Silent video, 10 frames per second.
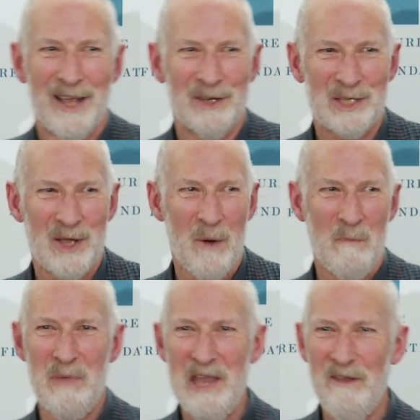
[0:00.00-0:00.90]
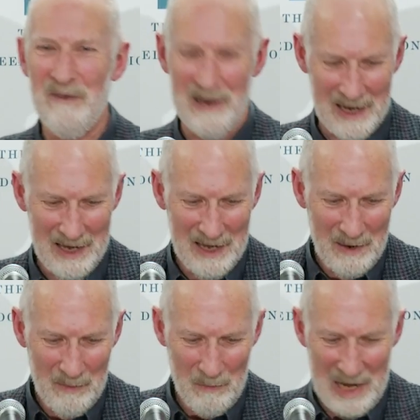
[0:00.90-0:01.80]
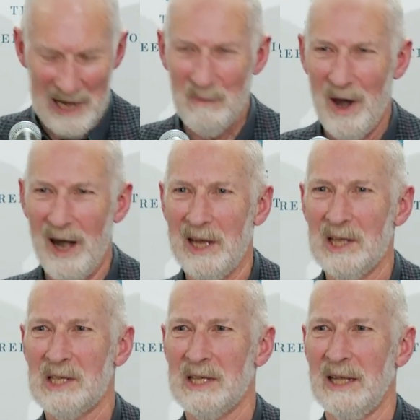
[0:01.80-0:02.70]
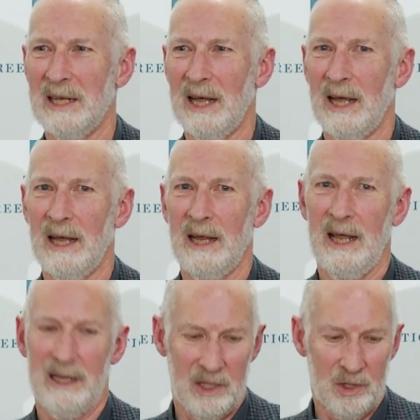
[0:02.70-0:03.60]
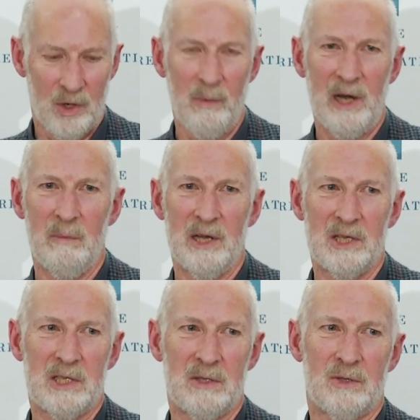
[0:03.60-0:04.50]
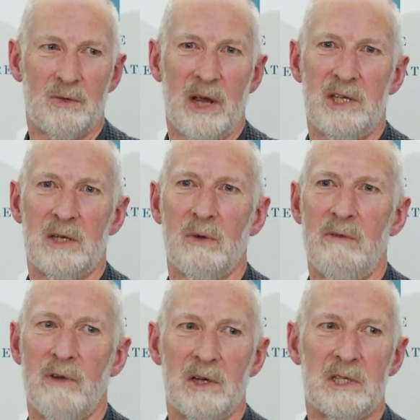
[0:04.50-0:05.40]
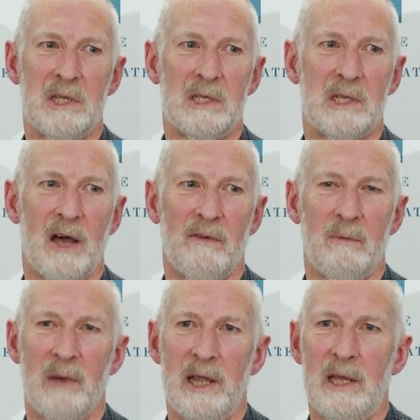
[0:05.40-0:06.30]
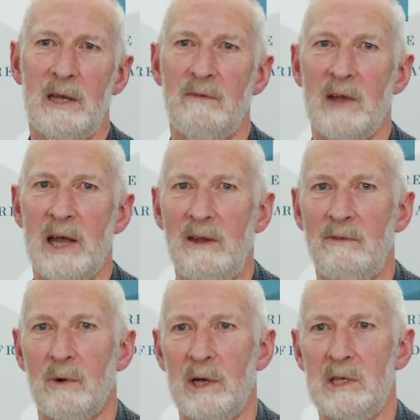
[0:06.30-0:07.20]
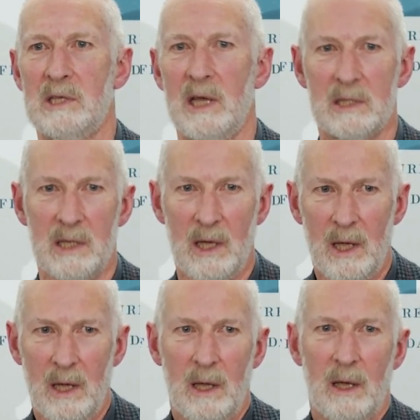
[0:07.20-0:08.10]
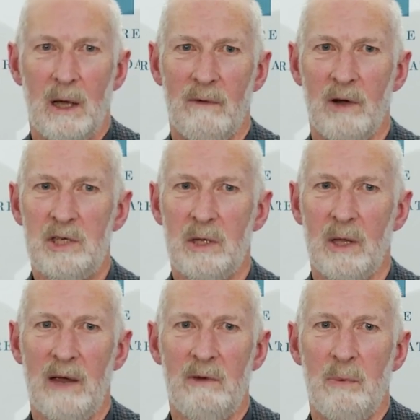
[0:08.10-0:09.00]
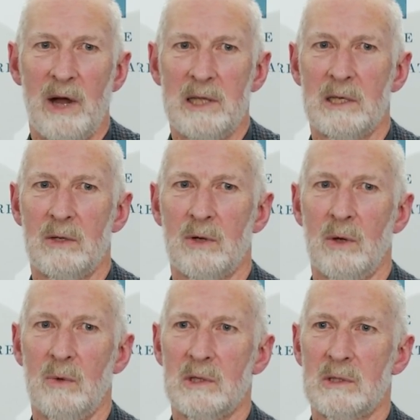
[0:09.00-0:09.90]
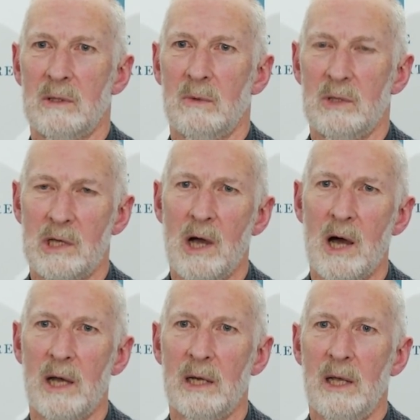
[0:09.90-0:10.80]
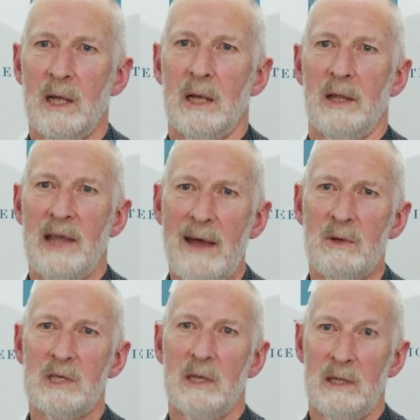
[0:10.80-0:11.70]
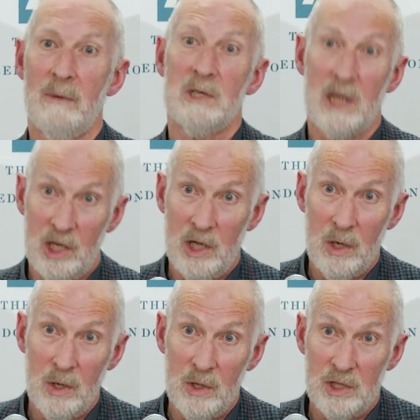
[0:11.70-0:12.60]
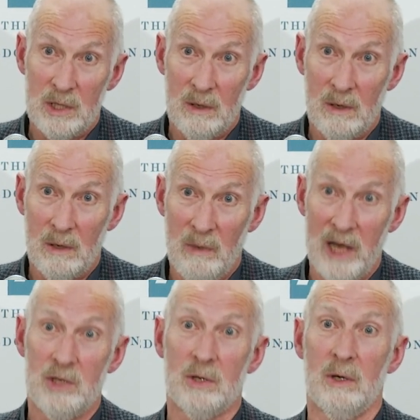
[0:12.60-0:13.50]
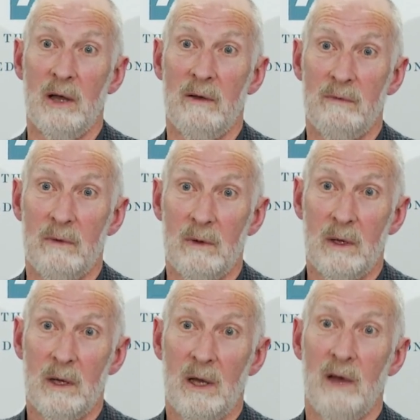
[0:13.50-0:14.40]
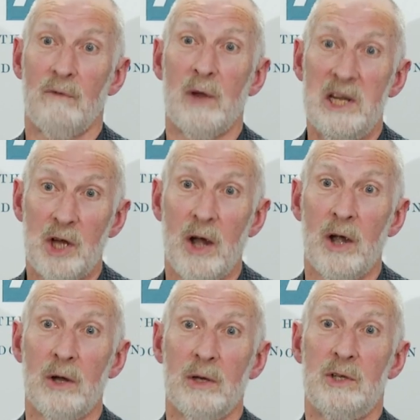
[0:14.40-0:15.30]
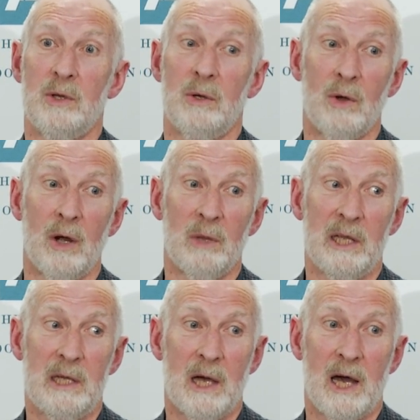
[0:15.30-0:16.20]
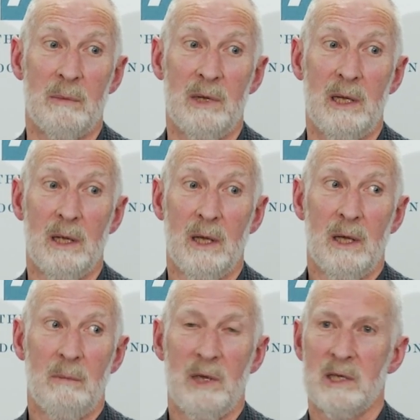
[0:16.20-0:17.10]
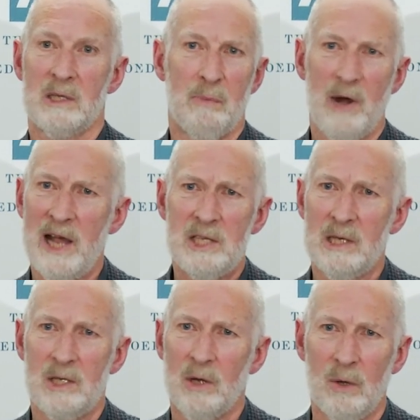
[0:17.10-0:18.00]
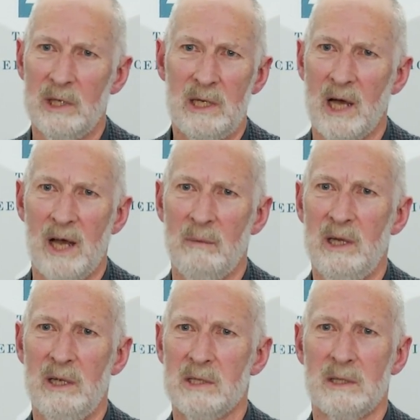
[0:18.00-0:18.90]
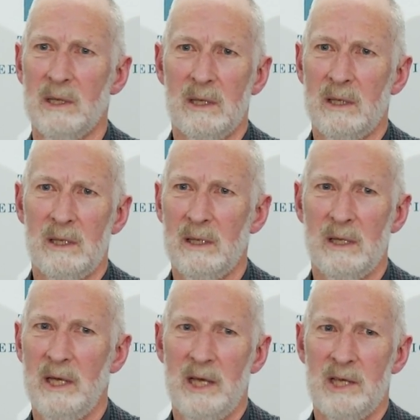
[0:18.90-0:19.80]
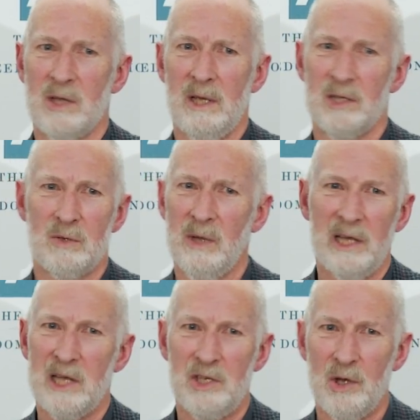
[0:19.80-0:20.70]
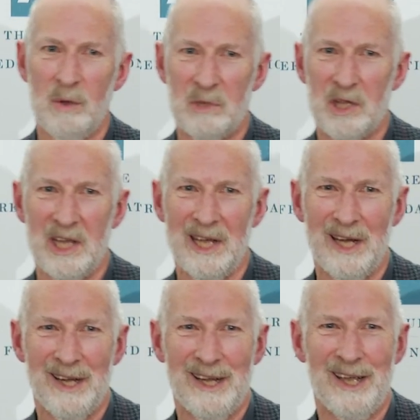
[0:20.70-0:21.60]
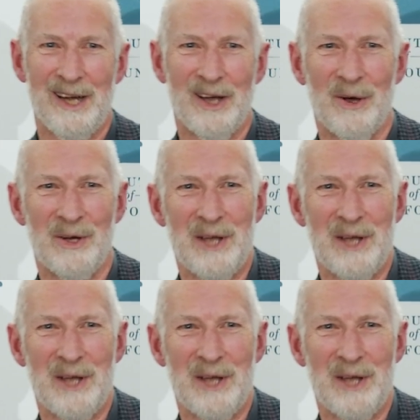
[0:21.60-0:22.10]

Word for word: There was no beef in the meat markets, and, uh, and the Truman administration reversed itself. And by the end of 1946, uh, virtually every price control was was gone. That was a that was a huge measure of of return to a normal economy, because a price controlled economy is is is really a doomed thing. You know,